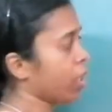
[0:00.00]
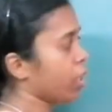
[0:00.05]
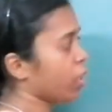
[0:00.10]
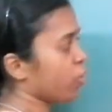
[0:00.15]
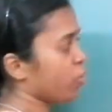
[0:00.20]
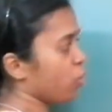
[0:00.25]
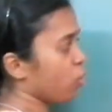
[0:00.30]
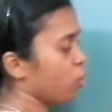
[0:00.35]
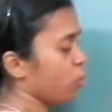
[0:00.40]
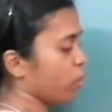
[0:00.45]

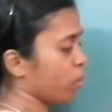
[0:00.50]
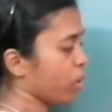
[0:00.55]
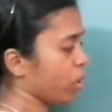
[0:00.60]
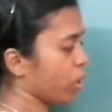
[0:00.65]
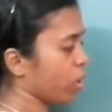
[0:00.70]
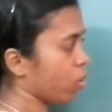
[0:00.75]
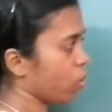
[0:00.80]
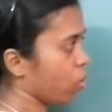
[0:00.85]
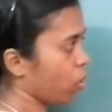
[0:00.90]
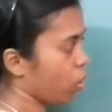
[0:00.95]
If you open
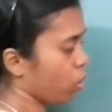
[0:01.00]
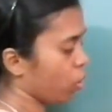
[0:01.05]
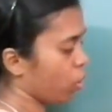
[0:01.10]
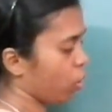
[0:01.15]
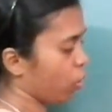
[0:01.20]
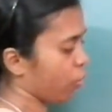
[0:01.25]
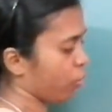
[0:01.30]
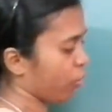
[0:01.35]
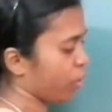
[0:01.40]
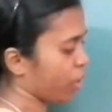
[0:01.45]
the cork
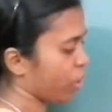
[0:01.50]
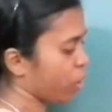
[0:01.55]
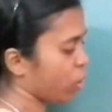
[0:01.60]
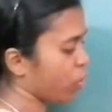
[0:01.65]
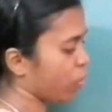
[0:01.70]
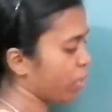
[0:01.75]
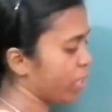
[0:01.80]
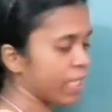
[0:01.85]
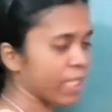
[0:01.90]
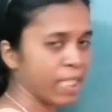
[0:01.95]
of it, you
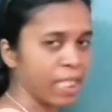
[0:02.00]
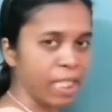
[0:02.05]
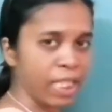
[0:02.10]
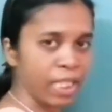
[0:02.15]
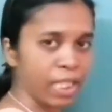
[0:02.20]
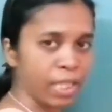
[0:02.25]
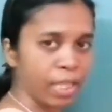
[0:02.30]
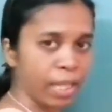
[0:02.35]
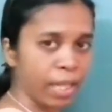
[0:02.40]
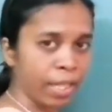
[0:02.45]
will
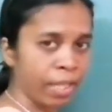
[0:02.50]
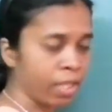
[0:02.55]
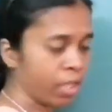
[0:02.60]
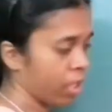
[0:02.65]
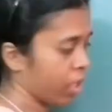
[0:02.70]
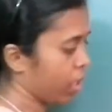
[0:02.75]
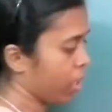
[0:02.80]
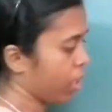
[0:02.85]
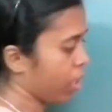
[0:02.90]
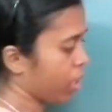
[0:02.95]
see that